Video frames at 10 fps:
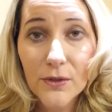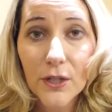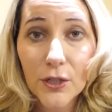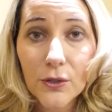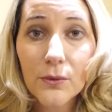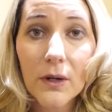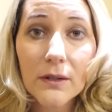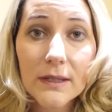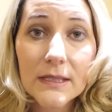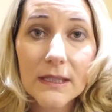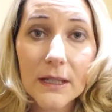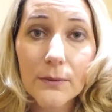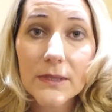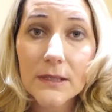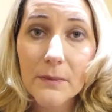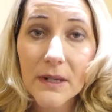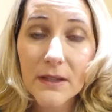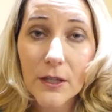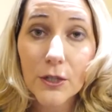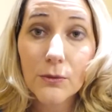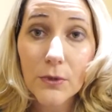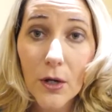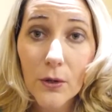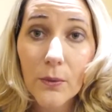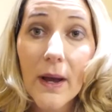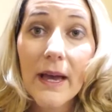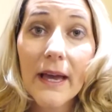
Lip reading: that you are listing it with somebody that you know